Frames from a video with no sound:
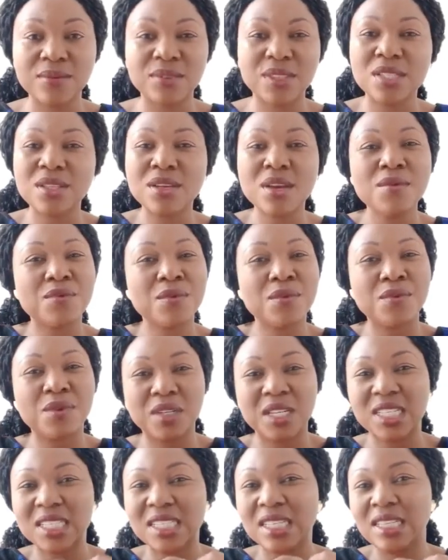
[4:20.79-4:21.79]
they don't even
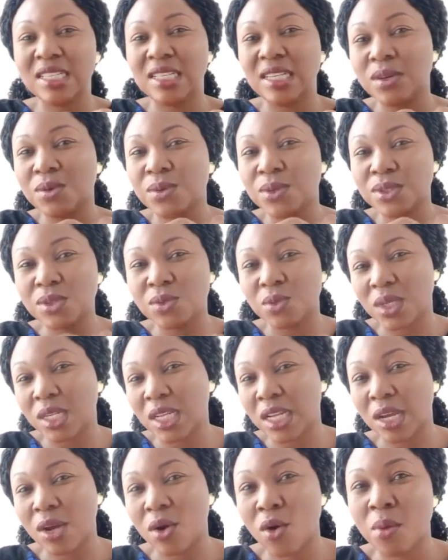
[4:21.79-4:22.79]
forget, say, get one thing
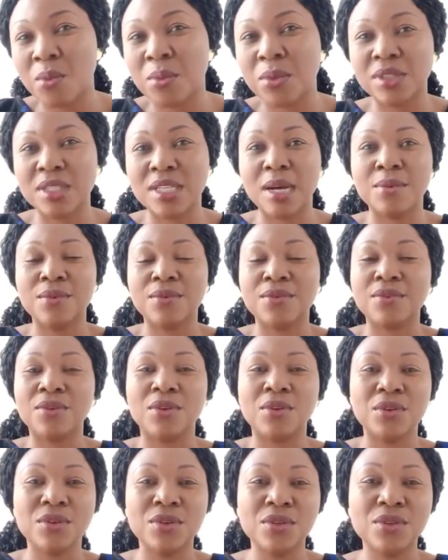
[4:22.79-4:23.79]
when they call mother
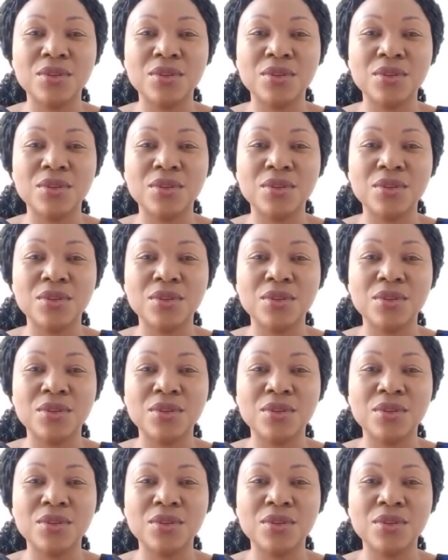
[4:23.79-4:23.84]
before.